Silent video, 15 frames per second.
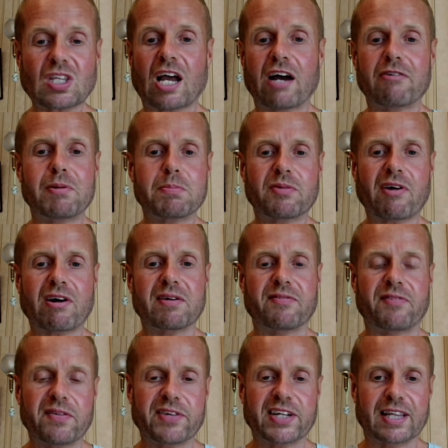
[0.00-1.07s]
I remember very
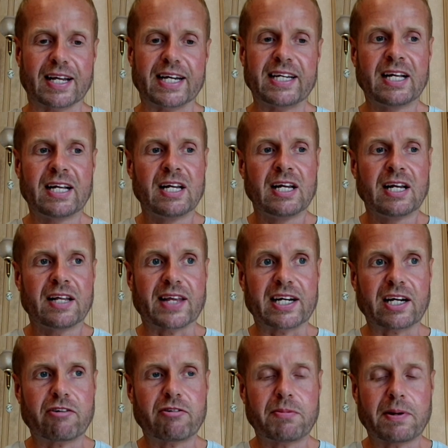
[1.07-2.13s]
vividly.
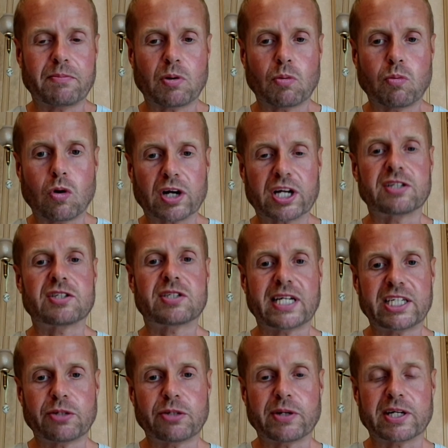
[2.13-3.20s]
Then I remember walk
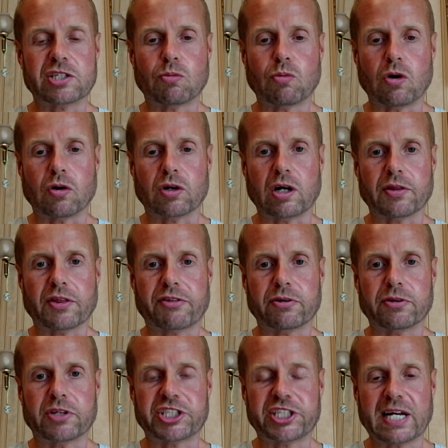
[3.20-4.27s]
continuing to walk on
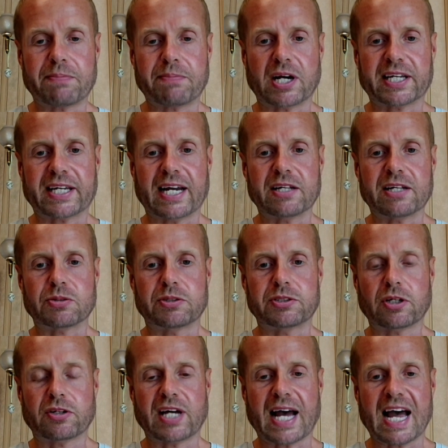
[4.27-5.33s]
through the ship. I came to
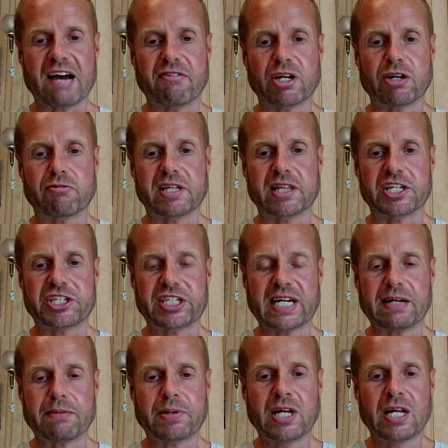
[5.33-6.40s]
another area in the
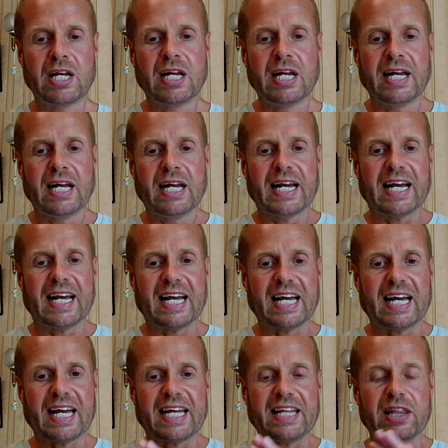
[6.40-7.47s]
ship.
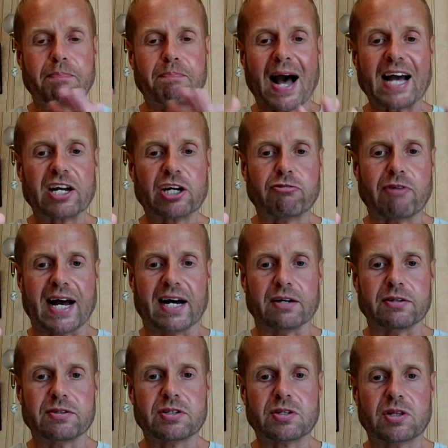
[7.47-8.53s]
In the
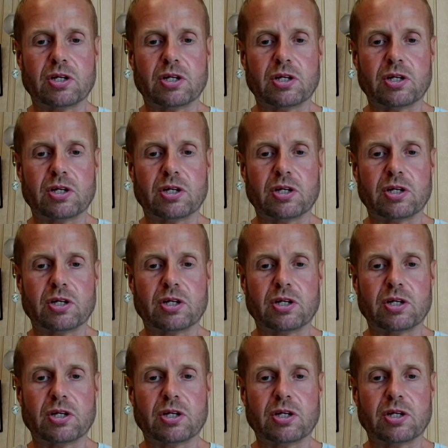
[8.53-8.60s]
background,